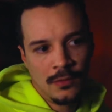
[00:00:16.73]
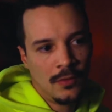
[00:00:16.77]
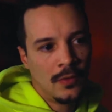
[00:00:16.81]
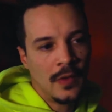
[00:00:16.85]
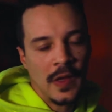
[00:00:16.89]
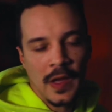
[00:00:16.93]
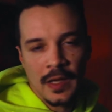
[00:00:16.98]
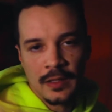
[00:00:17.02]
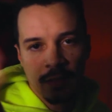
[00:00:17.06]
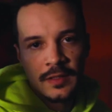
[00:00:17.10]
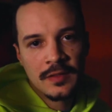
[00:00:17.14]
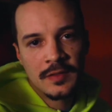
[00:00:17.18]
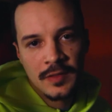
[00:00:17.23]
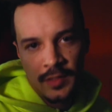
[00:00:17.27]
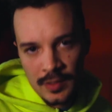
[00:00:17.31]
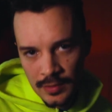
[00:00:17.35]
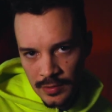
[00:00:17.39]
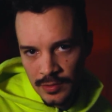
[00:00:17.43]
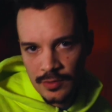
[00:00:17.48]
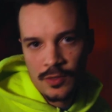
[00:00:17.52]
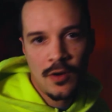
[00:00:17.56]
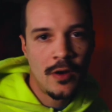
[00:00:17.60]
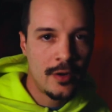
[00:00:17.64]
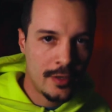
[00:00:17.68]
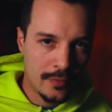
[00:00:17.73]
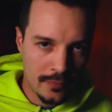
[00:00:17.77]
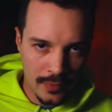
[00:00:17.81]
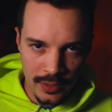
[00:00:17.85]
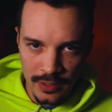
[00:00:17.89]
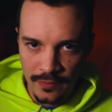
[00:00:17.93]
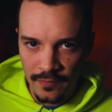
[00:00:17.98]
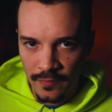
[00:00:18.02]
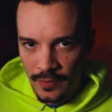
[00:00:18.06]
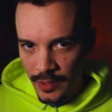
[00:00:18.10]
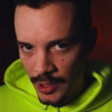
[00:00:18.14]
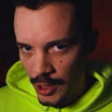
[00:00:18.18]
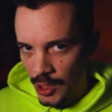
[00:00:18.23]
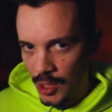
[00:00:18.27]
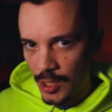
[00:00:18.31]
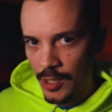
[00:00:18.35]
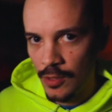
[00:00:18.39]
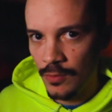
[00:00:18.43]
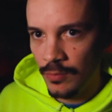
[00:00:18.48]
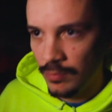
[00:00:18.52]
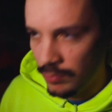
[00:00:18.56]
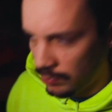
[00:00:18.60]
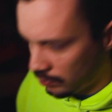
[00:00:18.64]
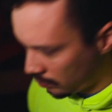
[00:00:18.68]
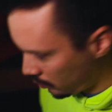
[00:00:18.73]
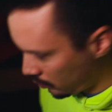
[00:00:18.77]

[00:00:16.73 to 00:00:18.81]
Okay, let's get started with the video.